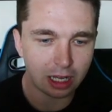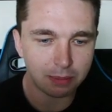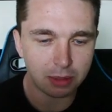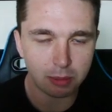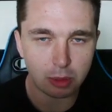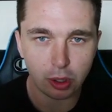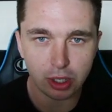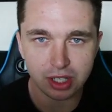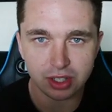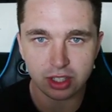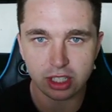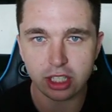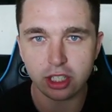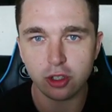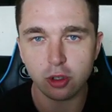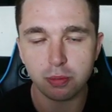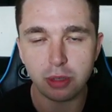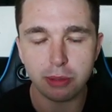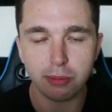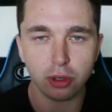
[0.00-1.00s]
I'm always seeing new
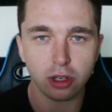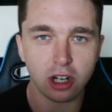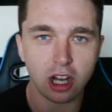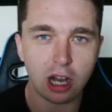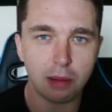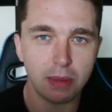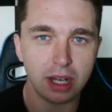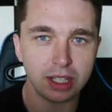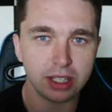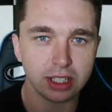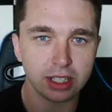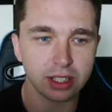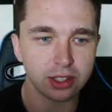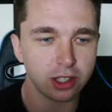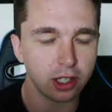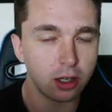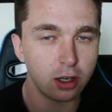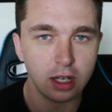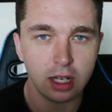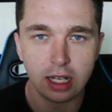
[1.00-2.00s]
people commenting,
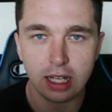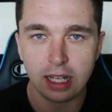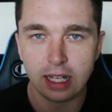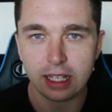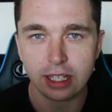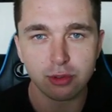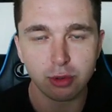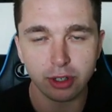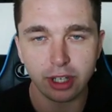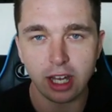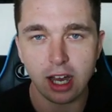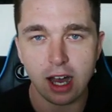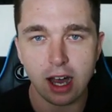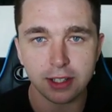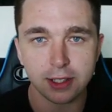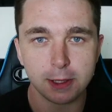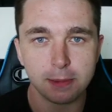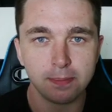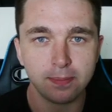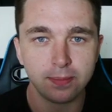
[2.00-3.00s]
so it's really
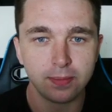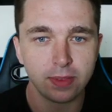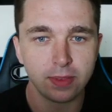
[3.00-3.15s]
awesome.